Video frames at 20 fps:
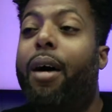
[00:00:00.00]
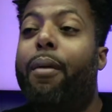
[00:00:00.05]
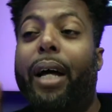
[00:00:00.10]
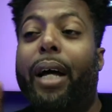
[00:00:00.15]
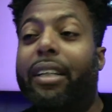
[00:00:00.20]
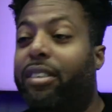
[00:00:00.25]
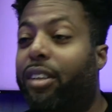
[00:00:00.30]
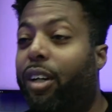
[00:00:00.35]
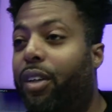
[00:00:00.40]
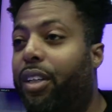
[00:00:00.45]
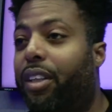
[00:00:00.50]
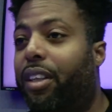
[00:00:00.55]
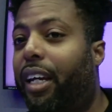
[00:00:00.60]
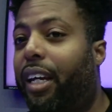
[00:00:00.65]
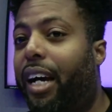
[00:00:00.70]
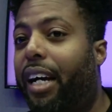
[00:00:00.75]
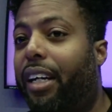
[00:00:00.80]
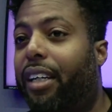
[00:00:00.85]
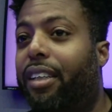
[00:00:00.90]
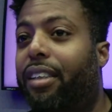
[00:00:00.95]
That's the only thing
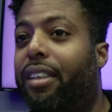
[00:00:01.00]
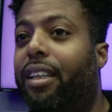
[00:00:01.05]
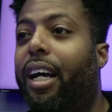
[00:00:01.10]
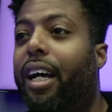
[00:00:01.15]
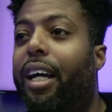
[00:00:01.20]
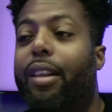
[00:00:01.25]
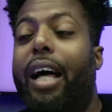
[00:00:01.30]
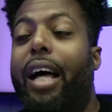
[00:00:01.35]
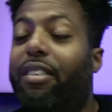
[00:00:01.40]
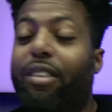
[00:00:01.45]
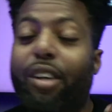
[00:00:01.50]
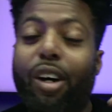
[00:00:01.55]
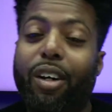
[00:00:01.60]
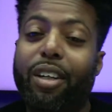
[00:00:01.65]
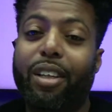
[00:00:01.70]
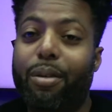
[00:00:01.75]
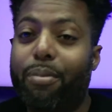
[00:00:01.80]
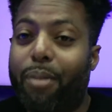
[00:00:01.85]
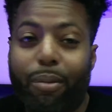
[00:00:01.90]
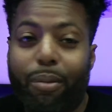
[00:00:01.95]
that's the only
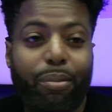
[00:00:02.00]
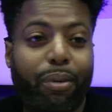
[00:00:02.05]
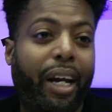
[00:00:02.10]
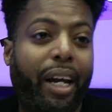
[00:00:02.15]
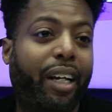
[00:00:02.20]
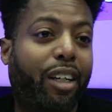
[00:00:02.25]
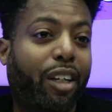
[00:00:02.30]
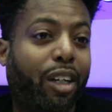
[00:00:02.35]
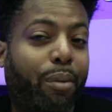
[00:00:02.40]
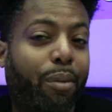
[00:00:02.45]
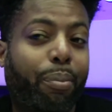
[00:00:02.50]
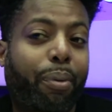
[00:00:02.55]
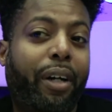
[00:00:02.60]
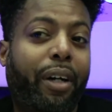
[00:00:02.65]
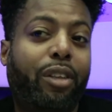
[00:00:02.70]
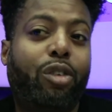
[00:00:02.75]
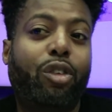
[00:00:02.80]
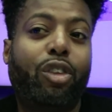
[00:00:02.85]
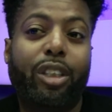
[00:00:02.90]
thing my brain could compare it to.